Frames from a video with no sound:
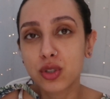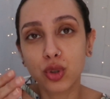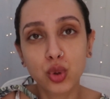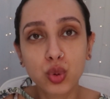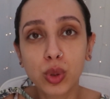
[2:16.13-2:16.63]

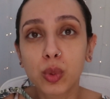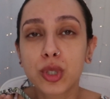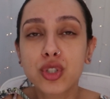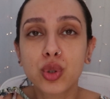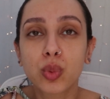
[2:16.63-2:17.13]
usually
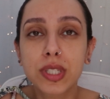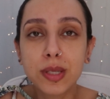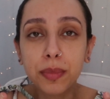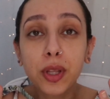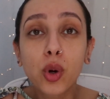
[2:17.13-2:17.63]
once you run
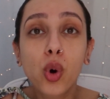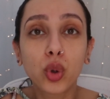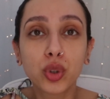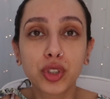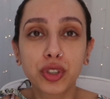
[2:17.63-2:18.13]
something
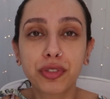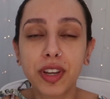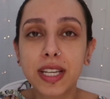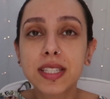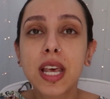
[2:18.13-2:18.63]
cold on your
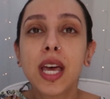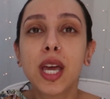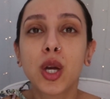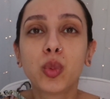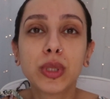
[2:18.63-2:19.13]
face,
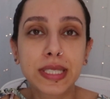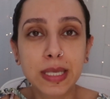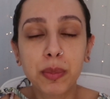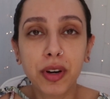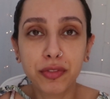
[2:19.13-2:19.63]
it will
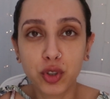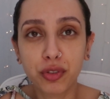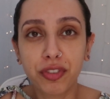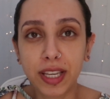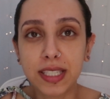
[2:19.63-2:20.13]
depuff your
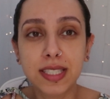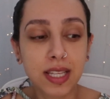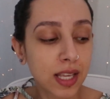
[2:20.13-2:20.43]
face.